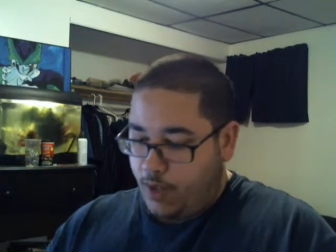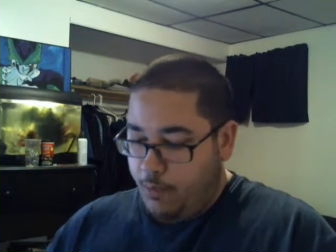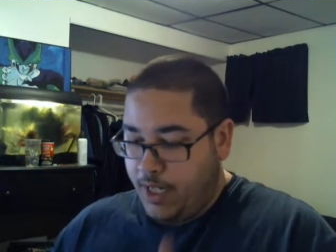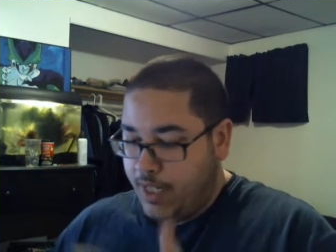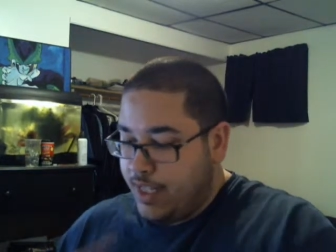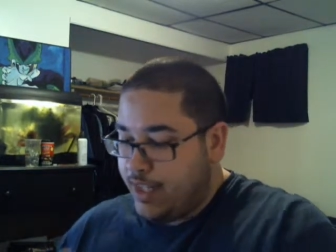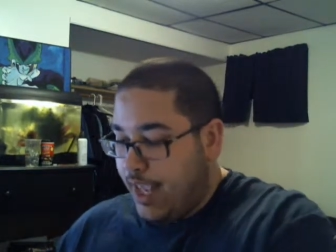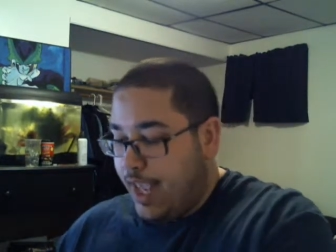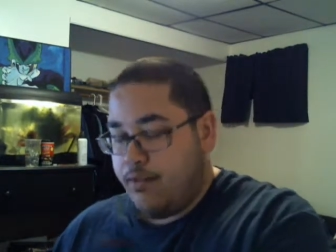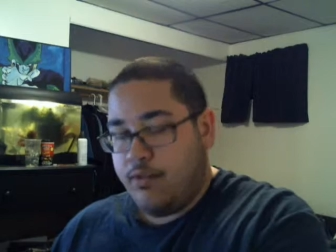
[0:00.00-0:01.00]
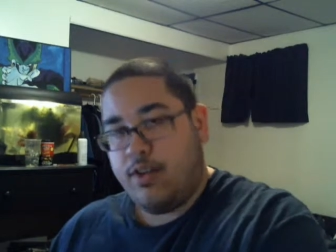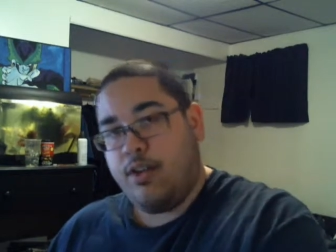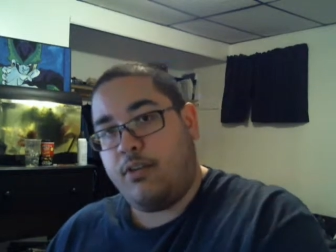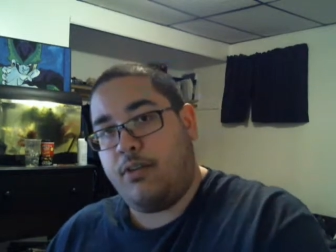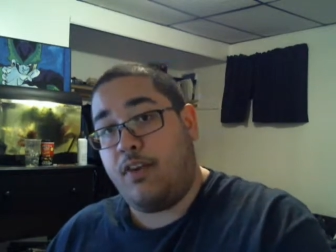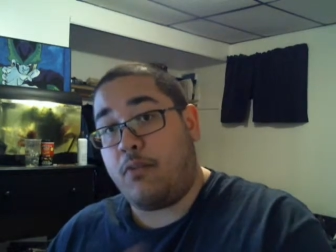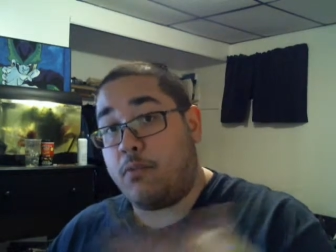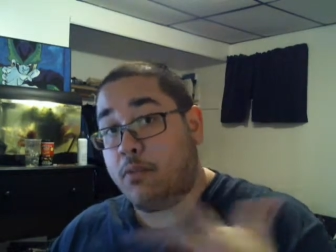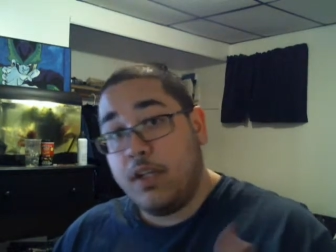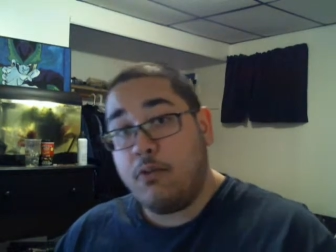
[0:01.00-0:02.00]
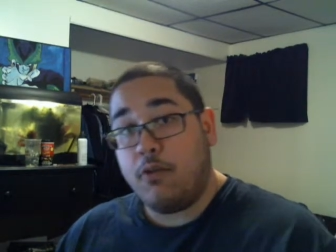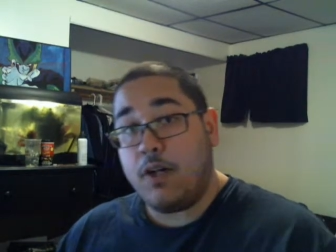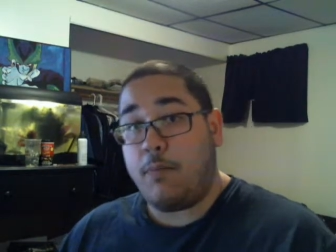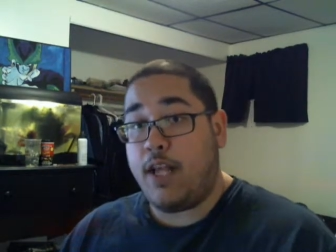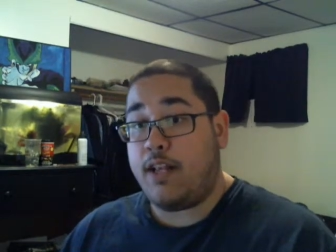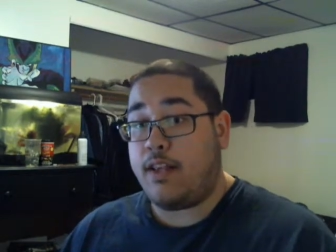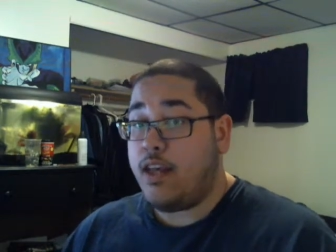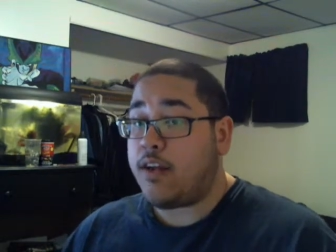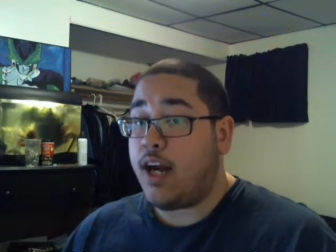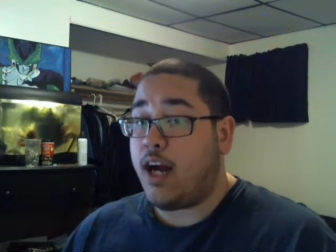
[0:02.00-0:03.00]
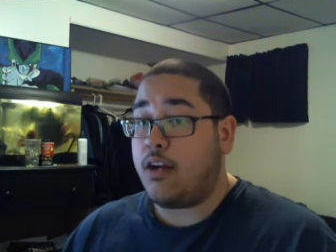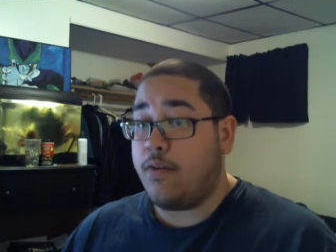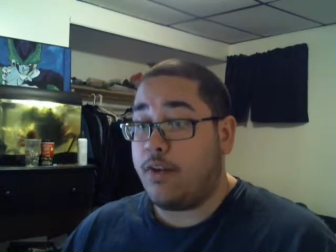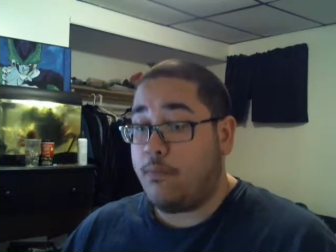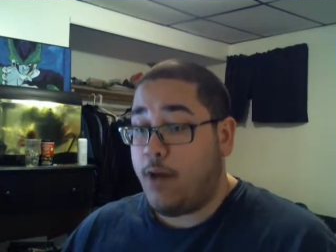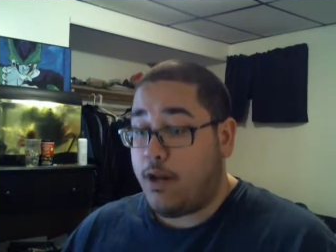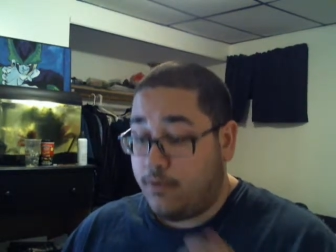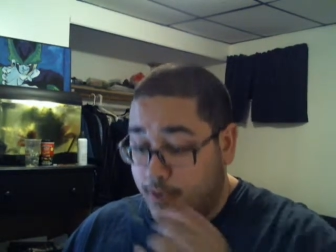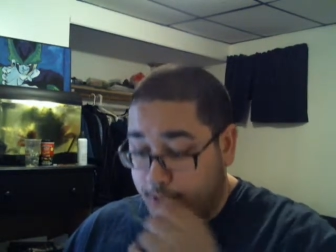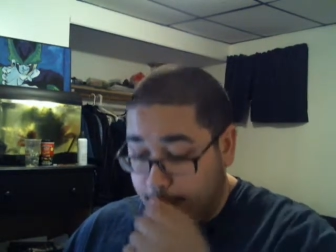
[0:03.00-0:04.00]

But I did that because I really want to paint the other Carnifex model